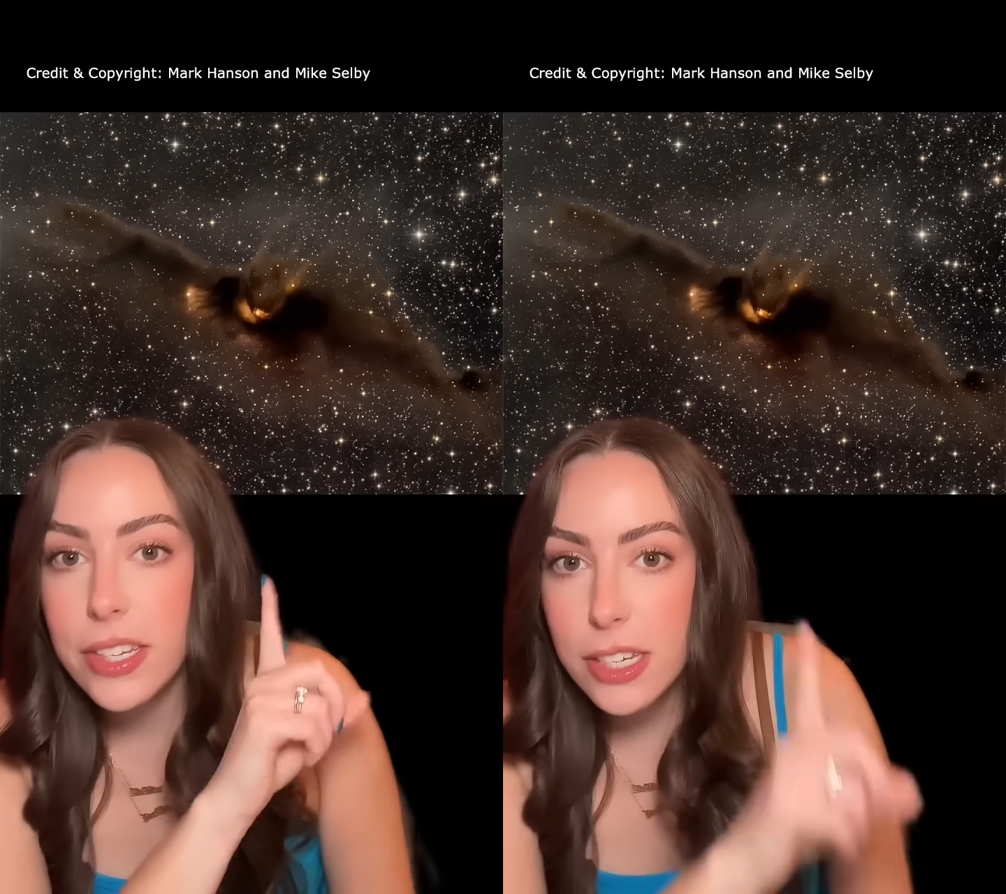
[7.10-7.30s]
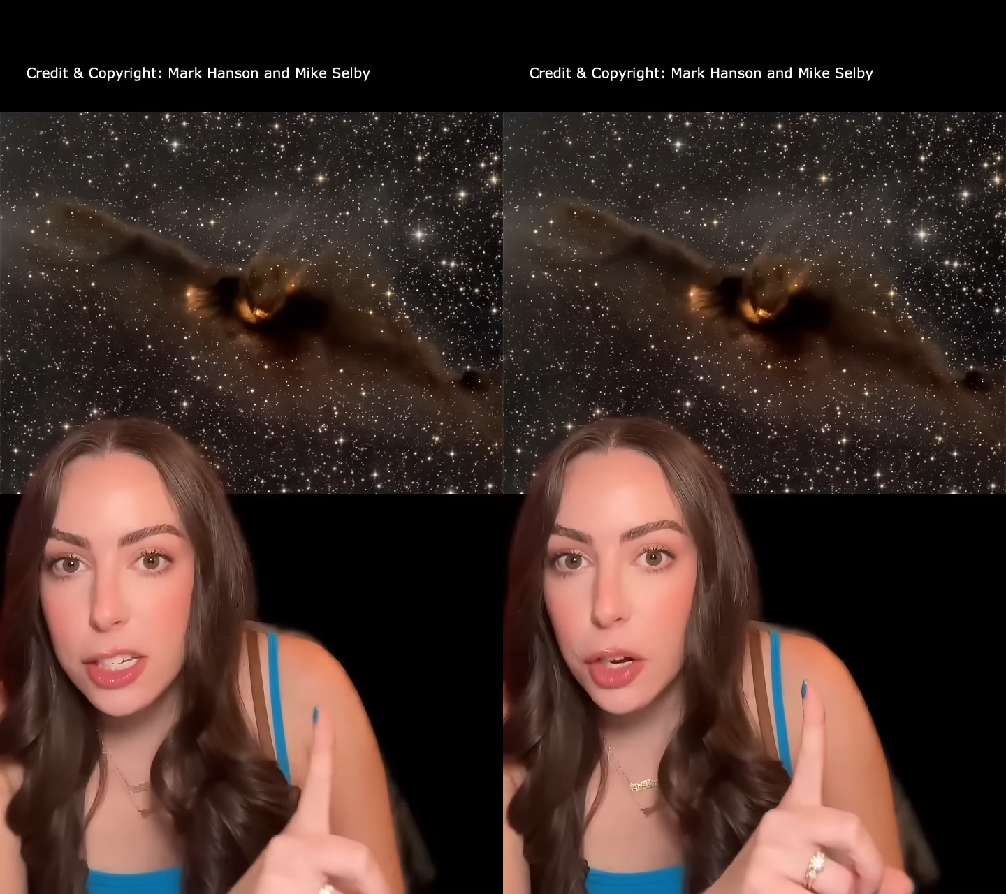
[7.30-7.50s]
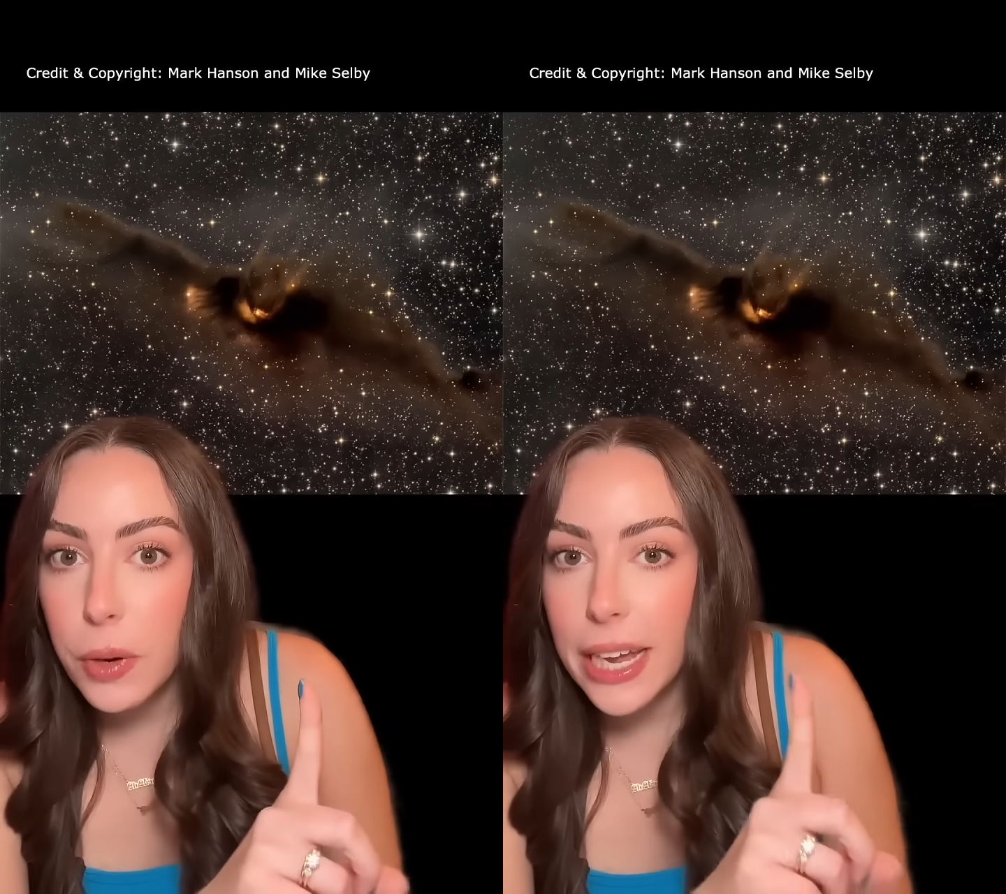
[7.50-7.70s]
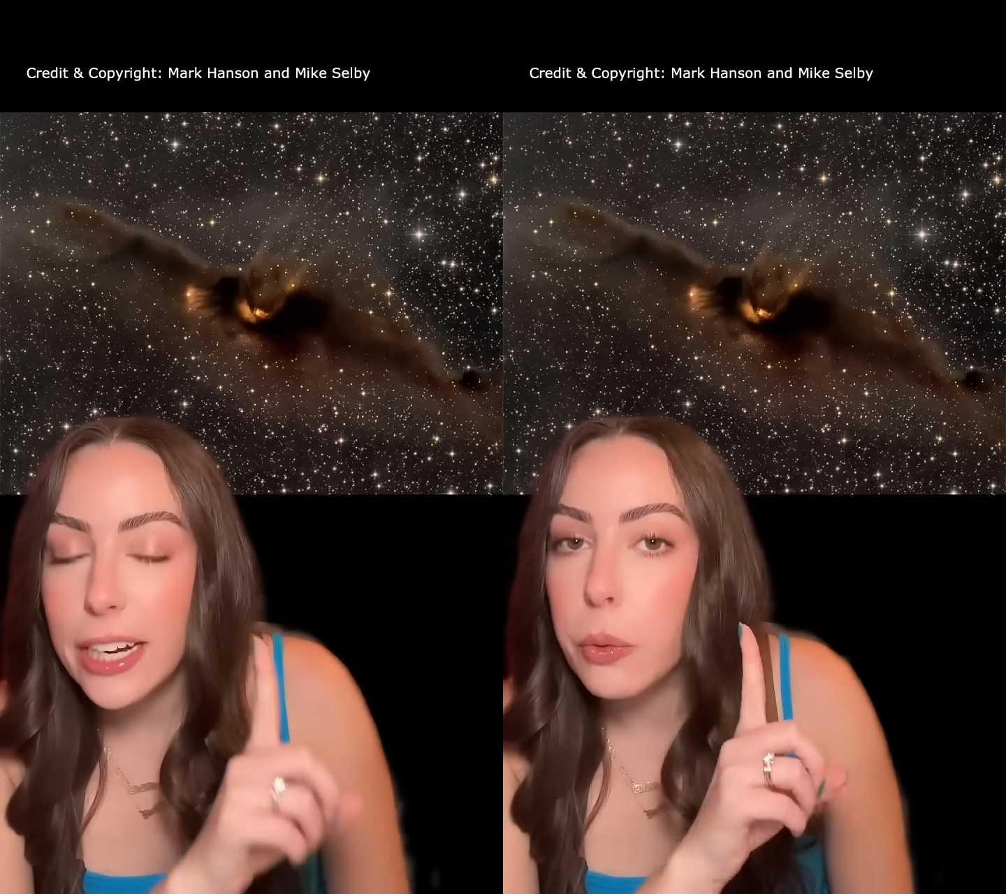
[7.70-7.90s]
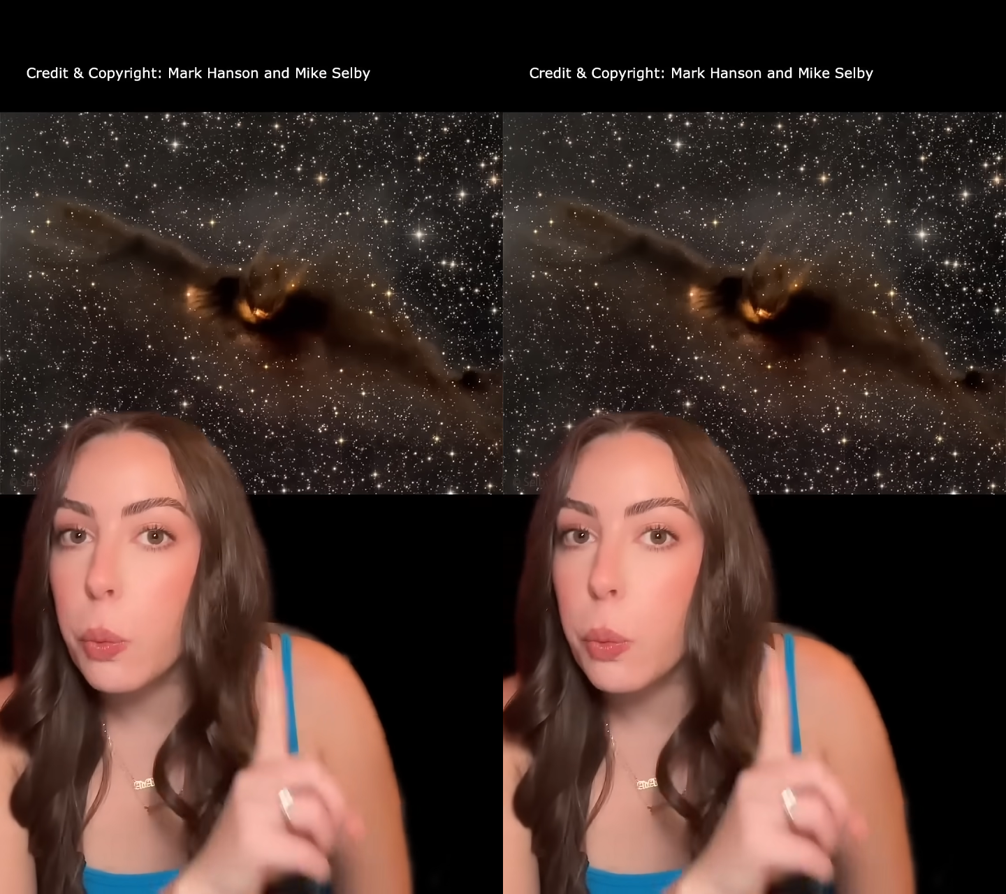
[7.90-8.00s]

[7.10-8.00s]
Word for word: This is located